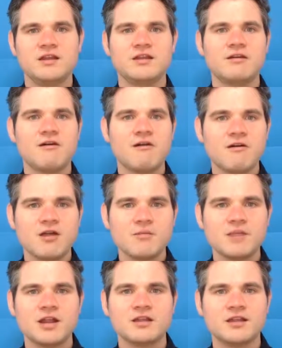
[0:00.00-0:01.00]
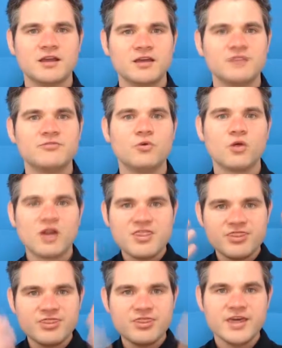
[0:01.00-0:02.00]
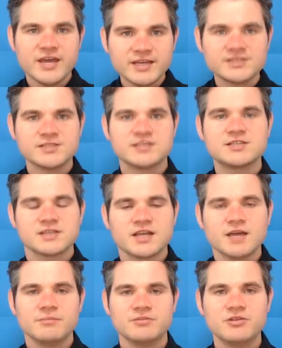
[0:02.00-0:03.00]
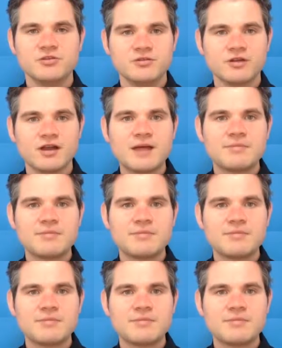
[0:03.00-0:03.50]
an arm and a leg for this computer.